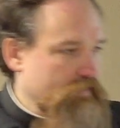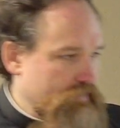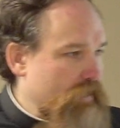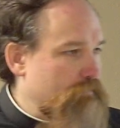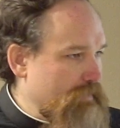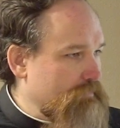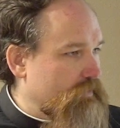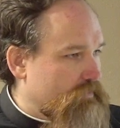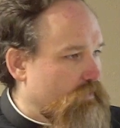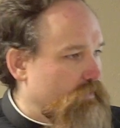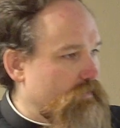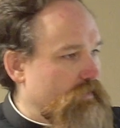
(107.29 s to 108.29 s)
They're
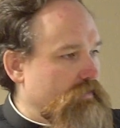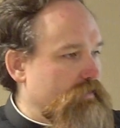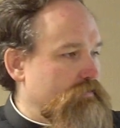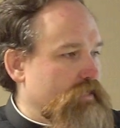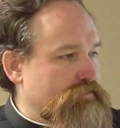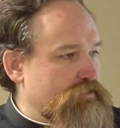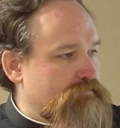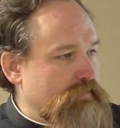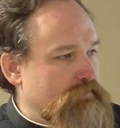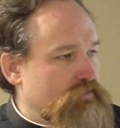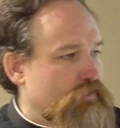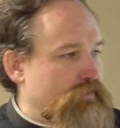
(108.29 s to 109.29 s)
biblical, and yeah. not just
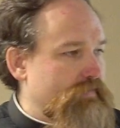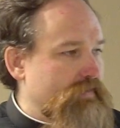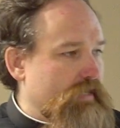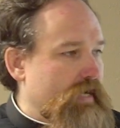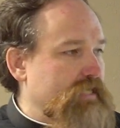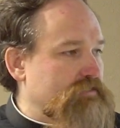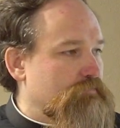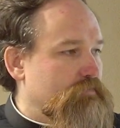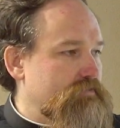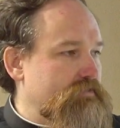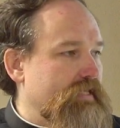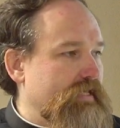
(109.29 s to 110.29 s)
biblical, they're in the
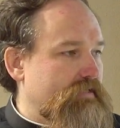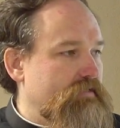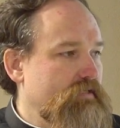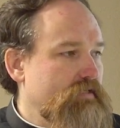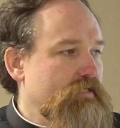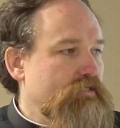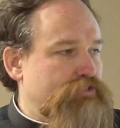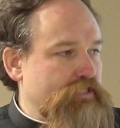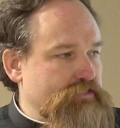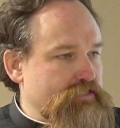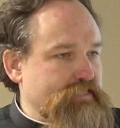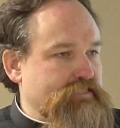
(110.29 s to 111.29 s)
Gospels. Like, yeah.
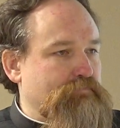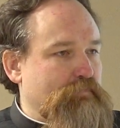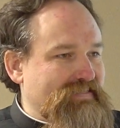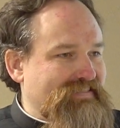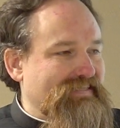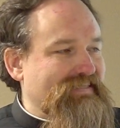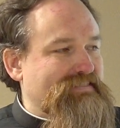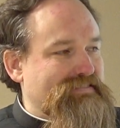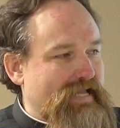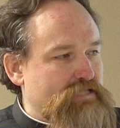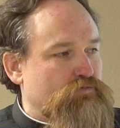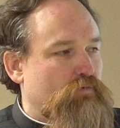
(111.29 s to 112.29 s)
Jesus explicitly
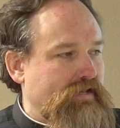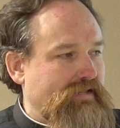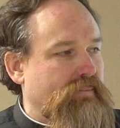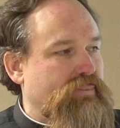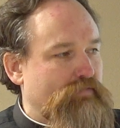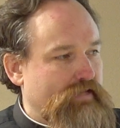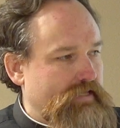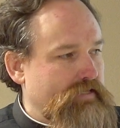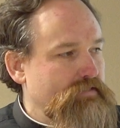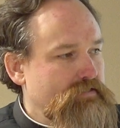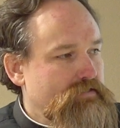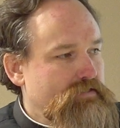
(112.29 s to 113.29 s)
says one and
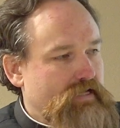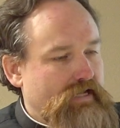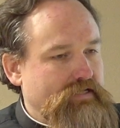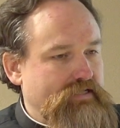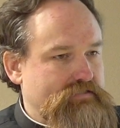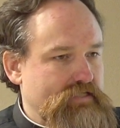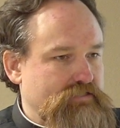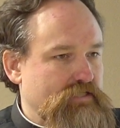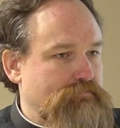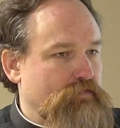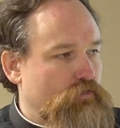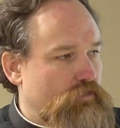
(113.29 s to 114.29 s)
three and he sets
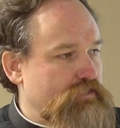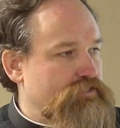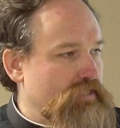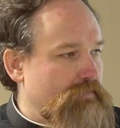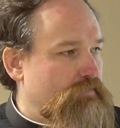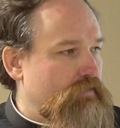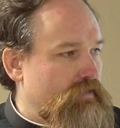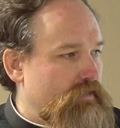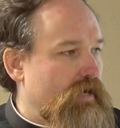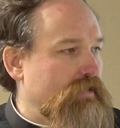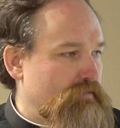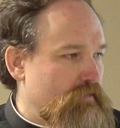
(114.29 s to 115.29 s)
up the Lord's Supper
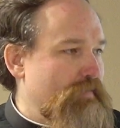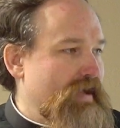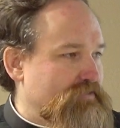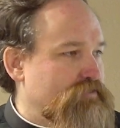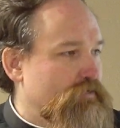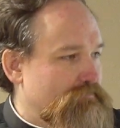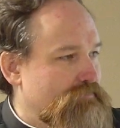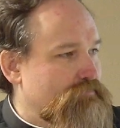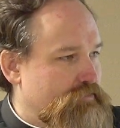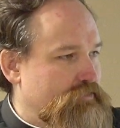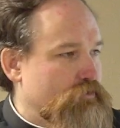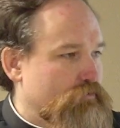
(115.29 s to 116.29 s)
on the Passover
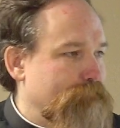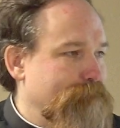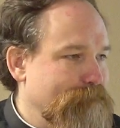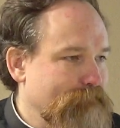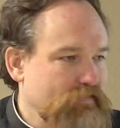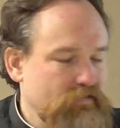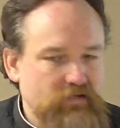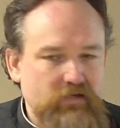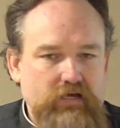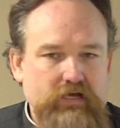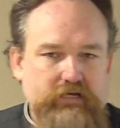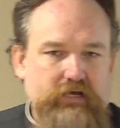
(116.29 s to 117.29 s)
for two.
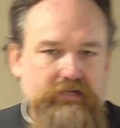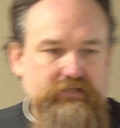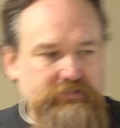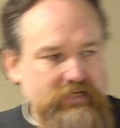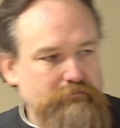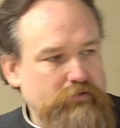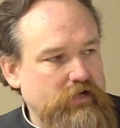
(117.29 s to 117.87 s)
And and St.